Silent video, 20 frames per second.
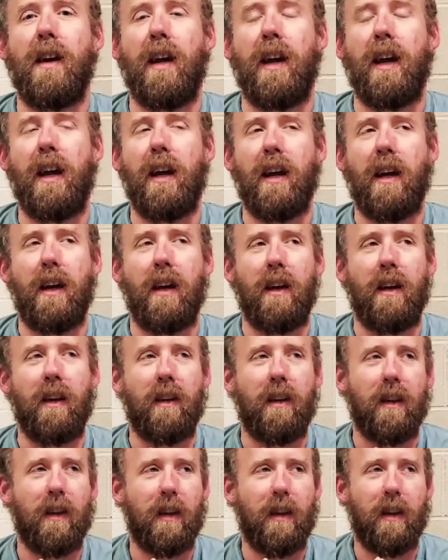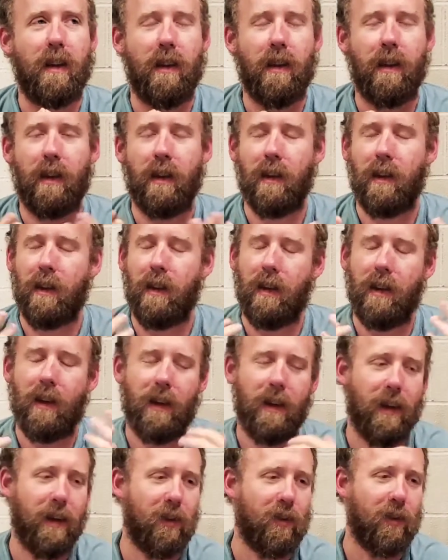and
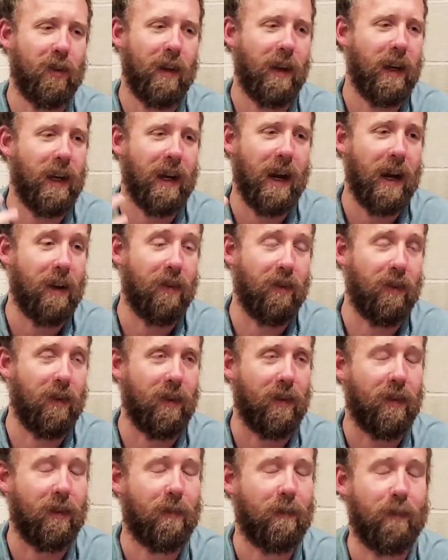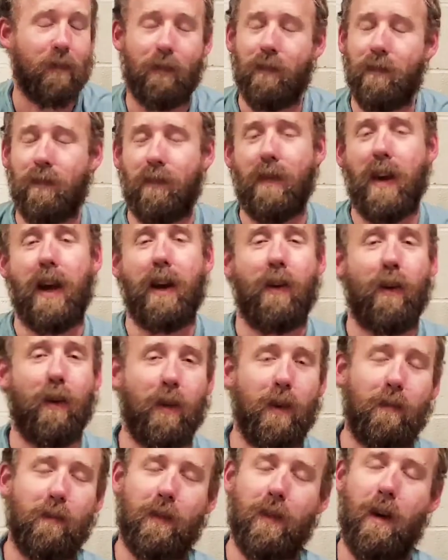initially I
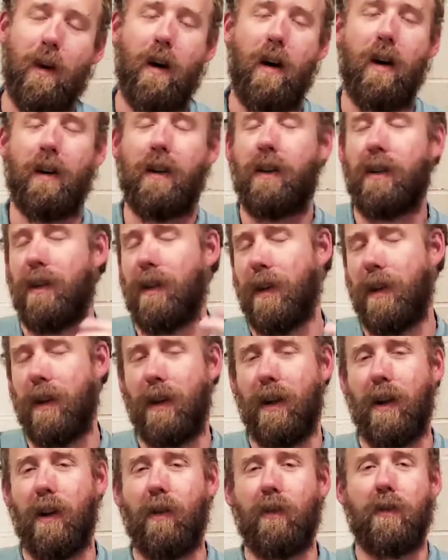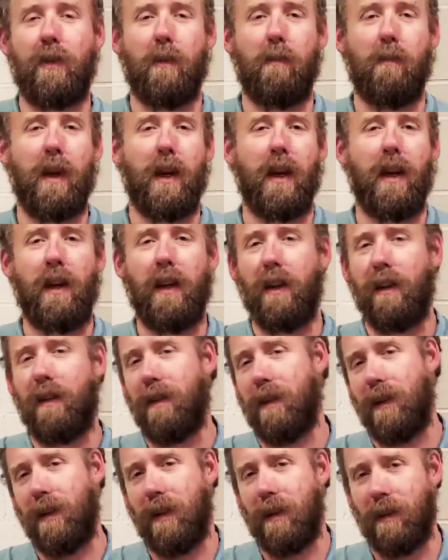heard him talk, to me,
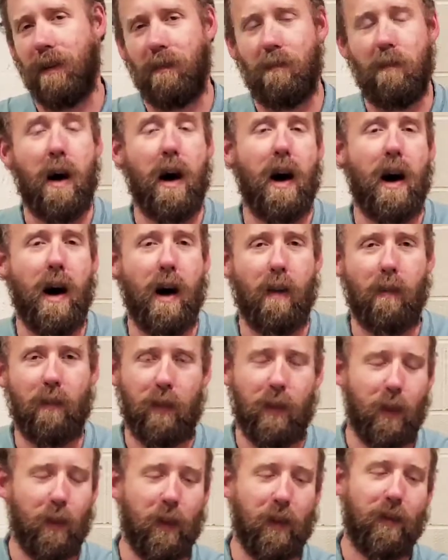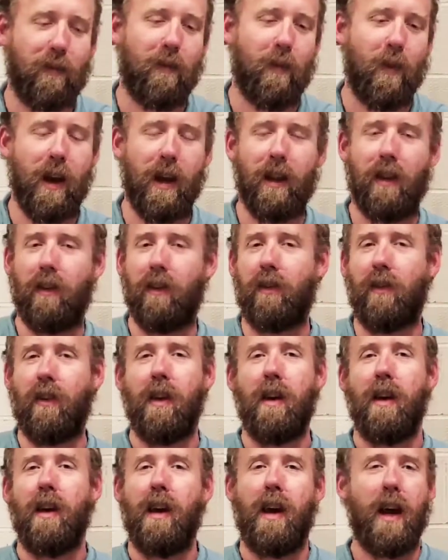to mom, to his friends,
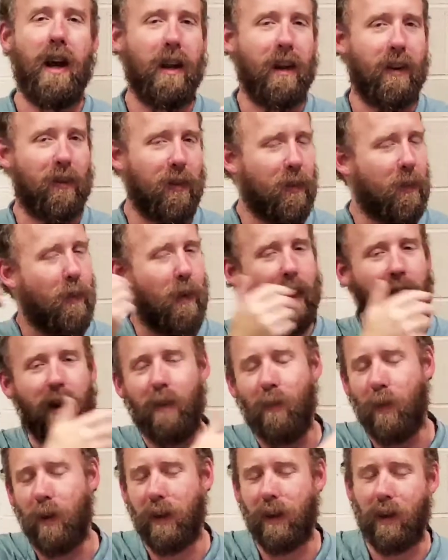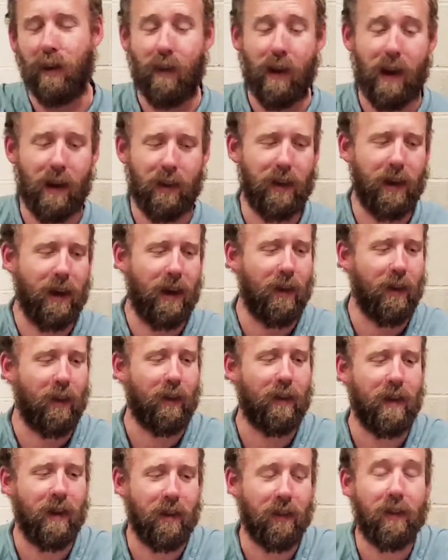and it just went in one ear out the other,
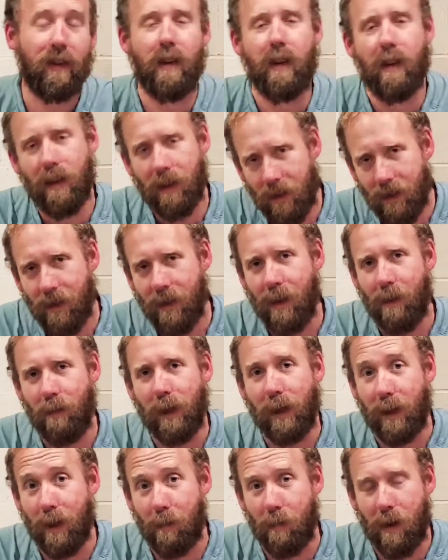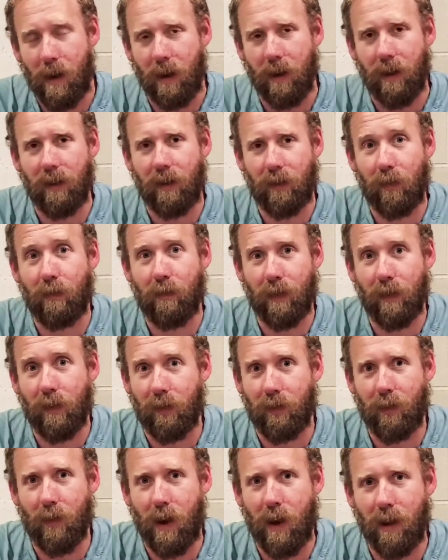because, come on,
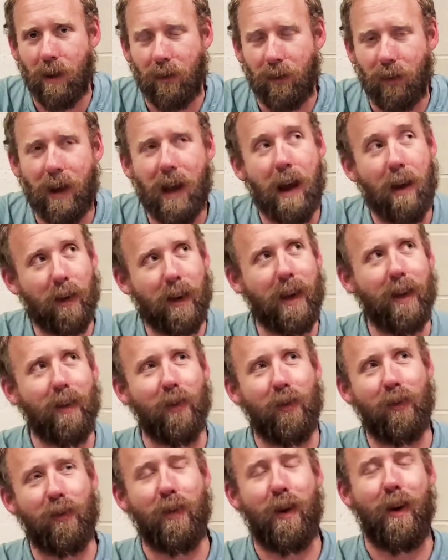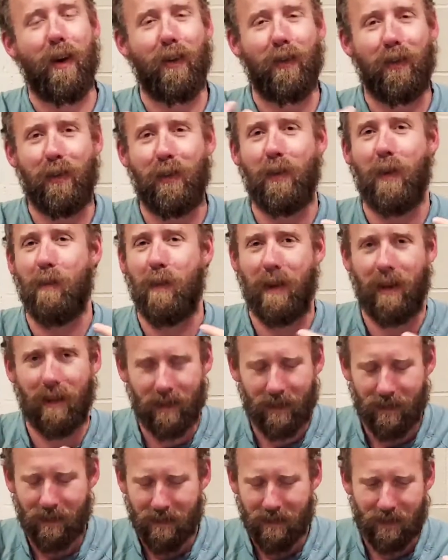astrology, how can the stars determine
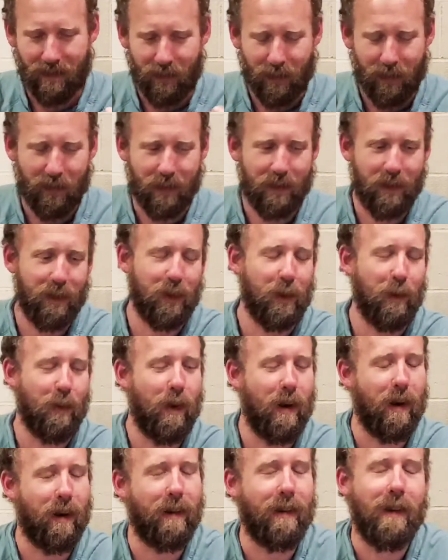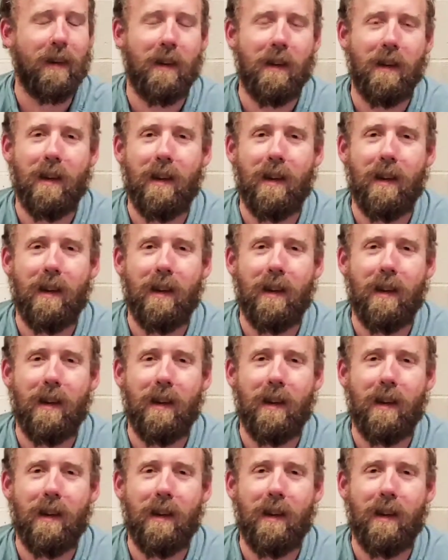who you are?